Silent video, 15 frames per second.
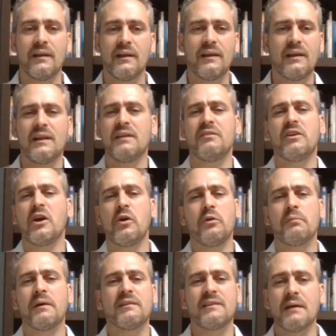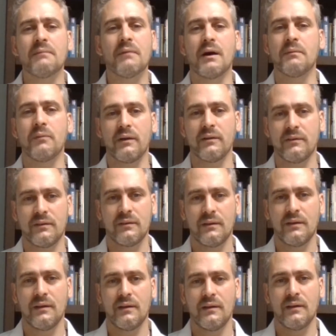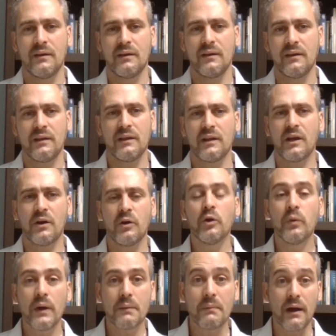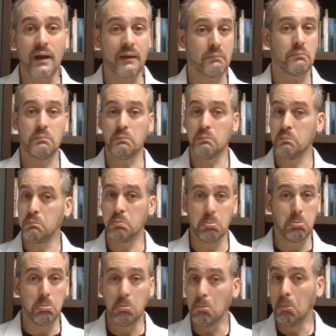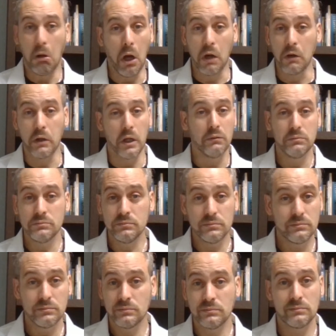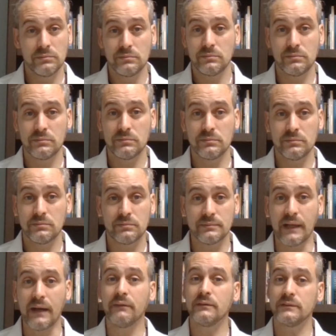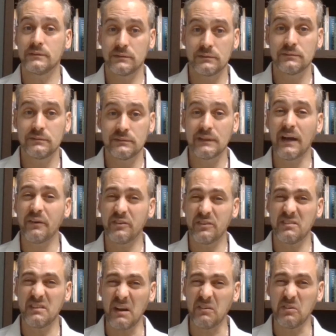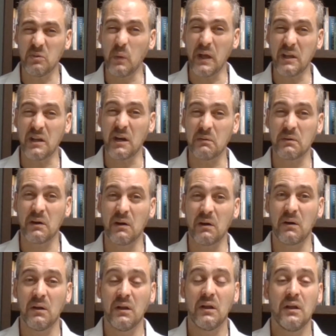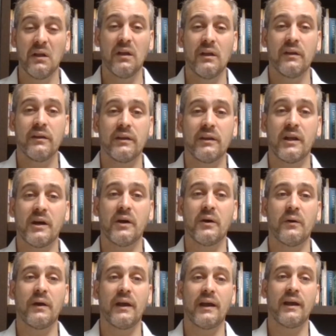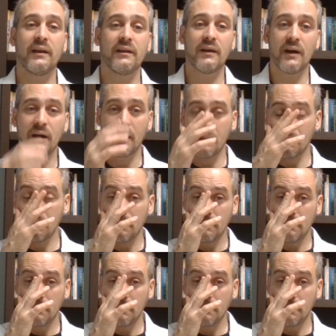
he didn't even know who my stepmom was. Who am I? Oh no. That was a wake up call. And but